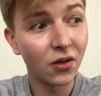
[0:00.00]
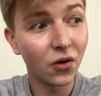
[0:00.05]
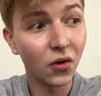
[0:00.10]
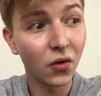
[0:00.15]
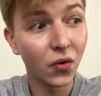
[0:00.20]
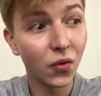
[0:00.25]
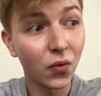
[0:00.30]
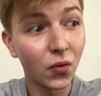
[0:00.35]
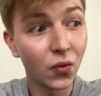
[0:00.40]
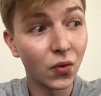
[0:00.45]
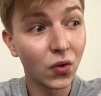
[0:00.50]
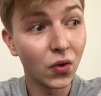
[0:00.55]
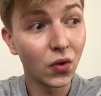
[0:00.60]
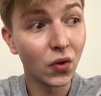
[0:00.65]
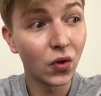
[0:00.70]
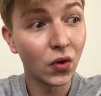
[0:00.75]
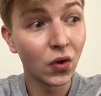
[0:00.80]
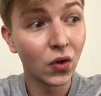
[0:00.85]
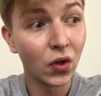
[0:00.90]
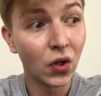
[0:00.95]
on
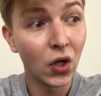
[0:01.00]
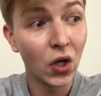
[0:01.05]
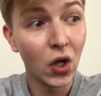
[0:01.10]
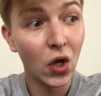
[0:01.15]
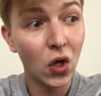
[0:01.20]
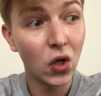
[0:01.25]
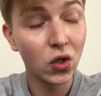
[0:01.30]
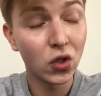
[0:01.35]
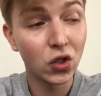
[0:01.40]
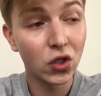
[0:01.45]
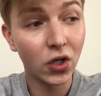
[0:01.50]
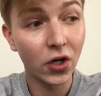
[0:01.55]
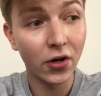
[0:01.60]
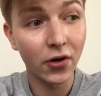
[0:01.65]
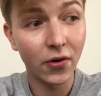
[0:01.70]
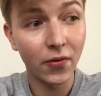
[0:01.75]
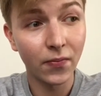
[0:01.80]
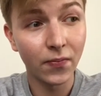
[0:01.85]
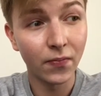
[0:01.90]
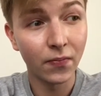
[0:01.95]

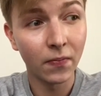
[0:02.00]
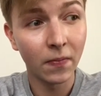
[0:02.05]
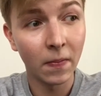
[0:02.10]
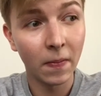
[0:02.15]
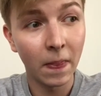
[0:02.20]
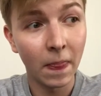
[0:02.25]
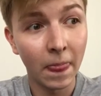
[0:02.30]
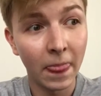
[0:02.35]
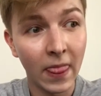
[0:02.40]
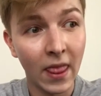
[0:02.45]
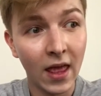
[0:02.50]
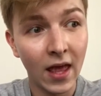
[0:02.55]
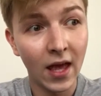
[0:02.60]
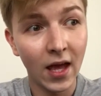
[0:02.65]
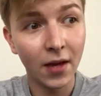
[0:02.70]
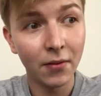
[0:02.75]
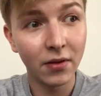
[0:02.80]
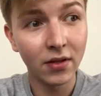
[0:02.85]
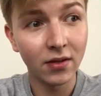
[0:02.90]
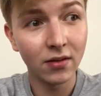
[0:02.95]
chair.
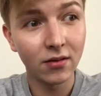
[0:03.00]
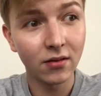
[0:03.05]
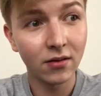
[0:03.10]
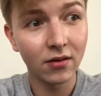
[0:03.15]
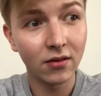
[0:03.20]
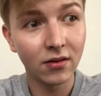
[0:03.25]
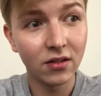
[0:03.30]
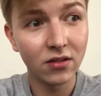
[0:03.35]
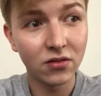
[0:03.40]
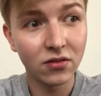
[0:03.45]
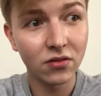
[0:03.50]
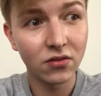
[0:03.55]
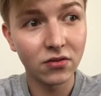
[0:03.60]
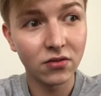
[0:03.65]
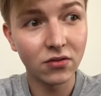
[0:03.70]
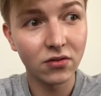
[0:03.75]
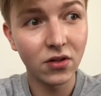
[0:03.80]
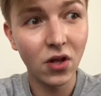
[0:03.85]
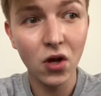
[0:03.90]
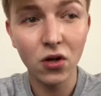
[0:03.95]
I mean,
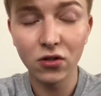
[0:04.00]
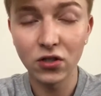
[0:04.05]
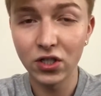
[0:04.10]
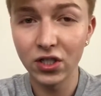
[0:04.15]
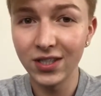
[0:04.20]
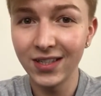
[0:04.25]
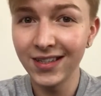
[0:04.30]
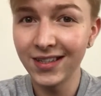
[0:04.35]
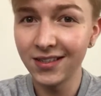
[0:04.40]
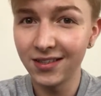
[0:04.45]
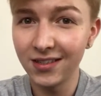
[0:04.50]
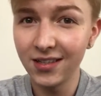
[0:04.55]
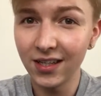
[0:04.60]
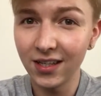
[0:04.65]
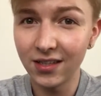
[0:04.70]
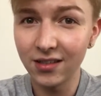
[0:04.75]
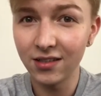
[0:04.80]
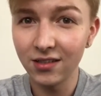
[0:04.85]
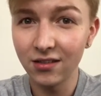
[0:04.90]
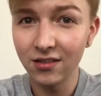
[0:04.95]
this, no, she didn't
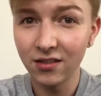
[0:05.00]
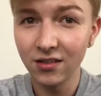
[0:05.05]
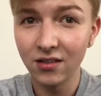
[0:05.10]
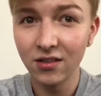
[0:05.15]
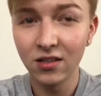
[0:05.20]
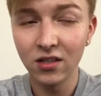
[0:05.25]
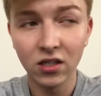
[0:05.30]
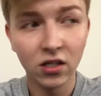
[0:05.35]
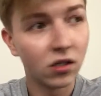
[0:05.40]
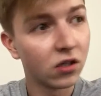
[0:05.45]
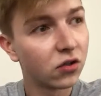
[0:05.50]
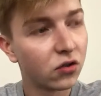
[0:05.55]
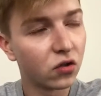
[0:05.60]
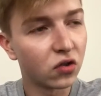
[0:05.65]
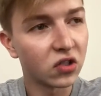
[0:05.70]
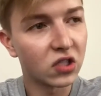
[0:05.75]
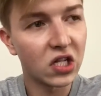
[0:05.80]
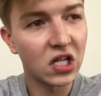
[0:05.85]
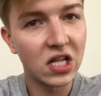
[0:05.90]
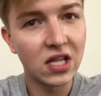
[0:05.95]
sit, she
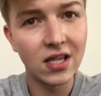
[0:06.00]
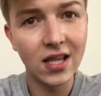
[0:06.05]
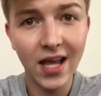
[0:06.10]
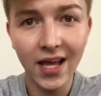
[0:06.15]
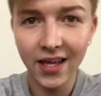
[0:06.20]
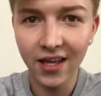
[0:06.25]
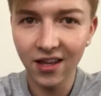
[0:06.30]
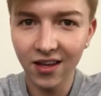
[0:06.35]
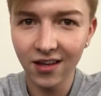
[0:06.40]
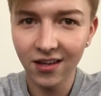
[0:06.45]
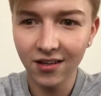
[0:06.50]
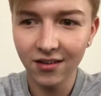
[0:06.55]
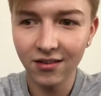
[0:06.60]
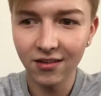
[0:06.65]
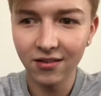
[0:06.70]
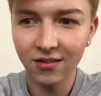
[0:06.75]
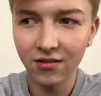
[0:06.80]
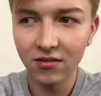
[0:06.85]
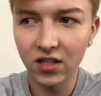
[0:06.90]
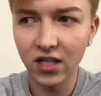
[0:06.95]
was lying.
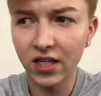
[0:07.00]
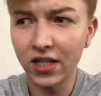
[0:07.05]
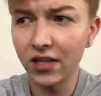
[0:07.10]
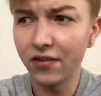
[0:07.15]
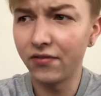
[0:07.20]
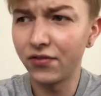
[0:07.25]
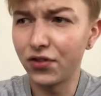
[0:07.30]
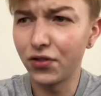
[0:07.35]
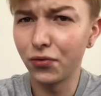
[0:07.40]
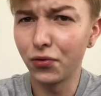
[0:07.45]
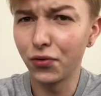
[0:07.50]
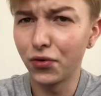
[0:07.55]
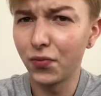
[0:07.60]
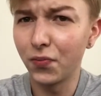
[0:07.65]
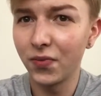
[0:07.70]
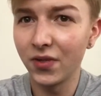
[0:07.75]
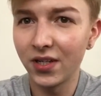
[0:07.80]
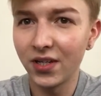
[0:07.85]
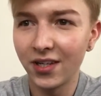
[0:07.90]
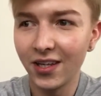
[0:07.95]
Like, if she
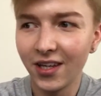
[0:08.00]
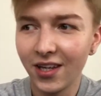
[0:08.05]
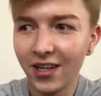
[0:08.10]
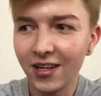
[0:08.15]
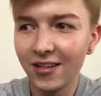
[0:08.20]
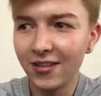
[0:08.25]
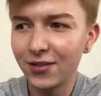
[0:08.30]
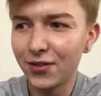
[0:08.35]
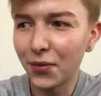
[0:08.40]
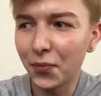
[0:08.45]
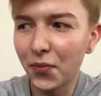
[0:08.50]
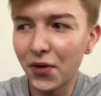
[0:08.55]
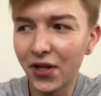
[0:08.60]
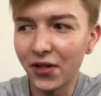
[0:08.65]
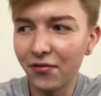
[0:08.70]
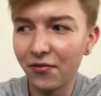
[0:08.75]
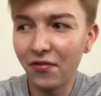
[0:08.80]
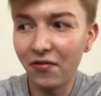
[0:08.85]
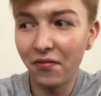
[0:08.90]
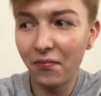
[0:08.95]
would be in some
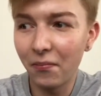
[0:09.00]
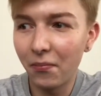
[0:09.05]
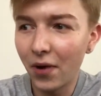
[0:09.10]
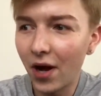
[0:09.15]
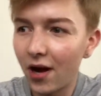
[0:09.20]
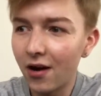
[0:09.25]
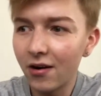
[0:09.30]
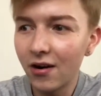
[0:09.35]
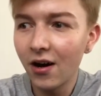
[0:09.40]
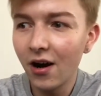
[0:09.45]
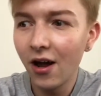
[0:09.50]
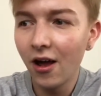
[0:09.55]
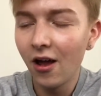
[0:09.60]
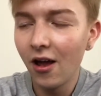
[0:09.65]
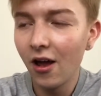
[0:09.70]
kind of bar